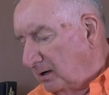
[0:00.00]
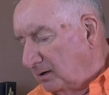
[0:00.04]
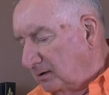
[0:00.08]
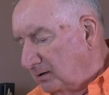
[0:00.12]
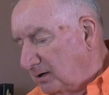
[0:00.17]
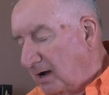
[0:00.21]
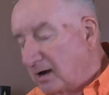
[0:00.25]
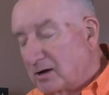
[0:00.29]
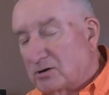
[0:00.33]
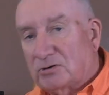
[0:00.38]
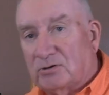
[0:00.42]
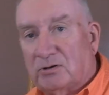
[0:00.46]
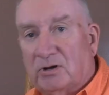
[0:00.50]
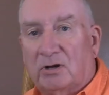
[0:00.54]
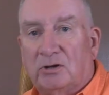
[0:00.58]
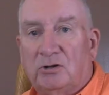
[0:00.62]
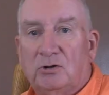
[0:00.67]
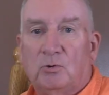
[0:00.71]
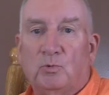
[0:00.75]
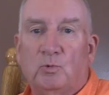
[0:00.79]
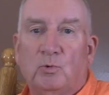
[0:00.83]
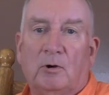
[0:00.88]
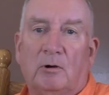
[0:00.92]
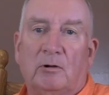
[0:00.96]
yes, and
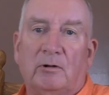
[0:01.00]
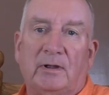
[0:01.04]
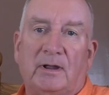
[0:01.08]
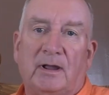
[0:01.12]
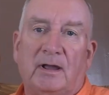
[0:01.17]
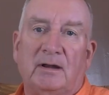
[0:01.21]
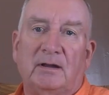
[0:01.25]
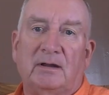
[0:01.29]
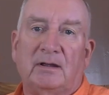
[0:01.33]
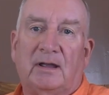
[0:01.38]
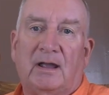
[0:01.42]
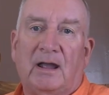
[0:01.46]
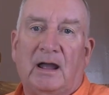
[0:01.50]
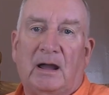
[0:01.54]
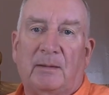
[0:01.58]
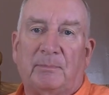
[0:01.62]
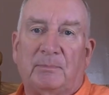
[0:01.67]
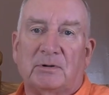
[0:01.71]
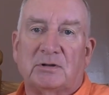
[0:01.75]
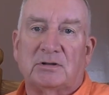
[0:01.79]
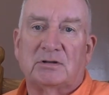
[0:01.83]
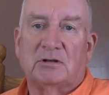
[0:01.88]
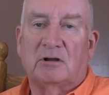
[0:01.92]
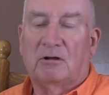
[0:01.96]
you will
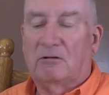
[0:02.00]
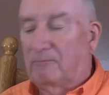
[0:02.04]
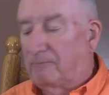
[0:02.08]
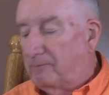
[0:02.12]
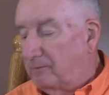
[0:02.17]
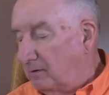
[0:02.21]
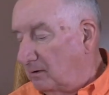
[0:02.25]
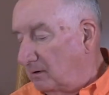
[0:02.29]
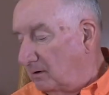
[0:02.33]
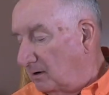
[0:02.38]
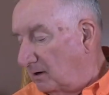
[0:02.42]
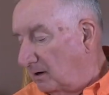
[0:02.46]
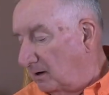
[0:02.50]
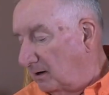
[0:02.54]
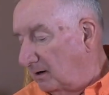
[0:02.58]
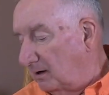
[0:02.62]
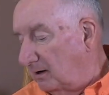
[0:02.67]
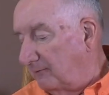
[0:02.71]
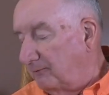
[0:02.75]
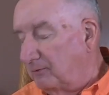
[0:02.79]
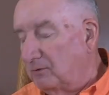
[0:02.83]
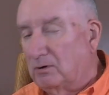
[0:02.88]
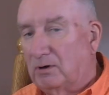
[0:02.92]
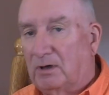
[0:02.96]
handicap yourself
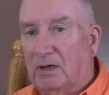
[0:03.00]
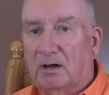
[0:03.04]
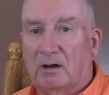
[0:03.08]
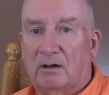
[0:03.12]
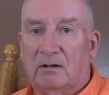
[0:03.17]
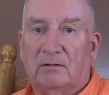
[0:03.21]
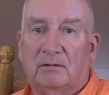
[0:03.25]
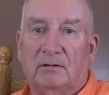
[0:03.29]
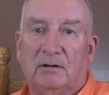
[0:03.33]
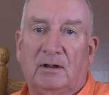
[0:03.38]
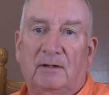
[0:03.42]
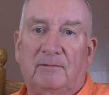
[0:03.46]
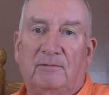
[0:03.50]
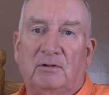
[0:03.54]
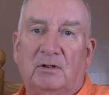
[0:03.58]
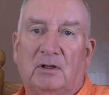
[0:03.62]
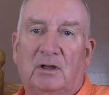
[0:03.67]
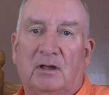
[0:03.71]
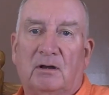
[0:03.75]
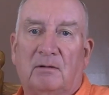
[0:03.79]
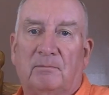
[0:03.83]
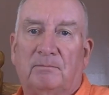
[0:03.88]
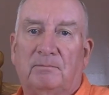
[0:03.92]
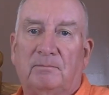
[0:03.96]
if you get a if you
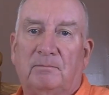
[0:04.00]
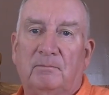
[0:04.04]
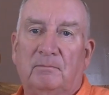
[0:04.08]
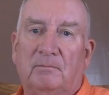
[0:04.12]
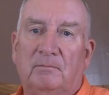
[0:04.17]
get a